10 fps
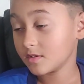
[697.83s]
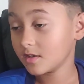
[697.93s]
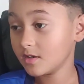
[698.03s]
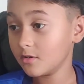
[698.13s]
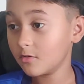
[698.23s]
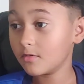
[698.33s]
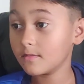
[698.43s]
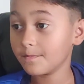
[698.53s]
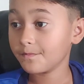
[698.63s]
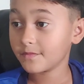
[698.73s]
You
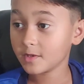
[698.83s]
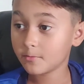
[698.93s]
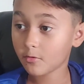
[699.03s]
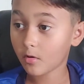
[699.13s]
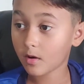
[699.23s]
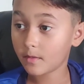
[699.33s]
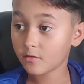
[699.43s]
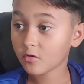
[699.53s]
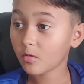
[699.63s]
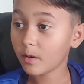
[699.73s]
program
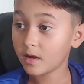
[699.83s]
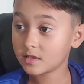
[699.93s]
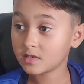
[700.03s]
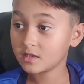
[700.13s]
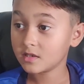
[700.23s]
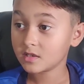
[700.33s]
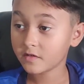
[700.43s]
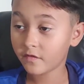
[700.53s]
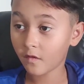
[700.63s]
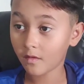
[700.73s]
the robot to
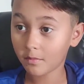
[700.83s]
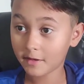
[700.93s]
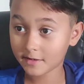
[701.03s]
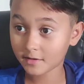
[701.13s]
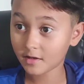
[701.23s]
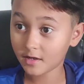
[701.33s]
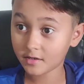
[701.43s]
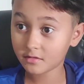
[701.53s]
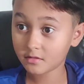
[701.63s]
follow a black line.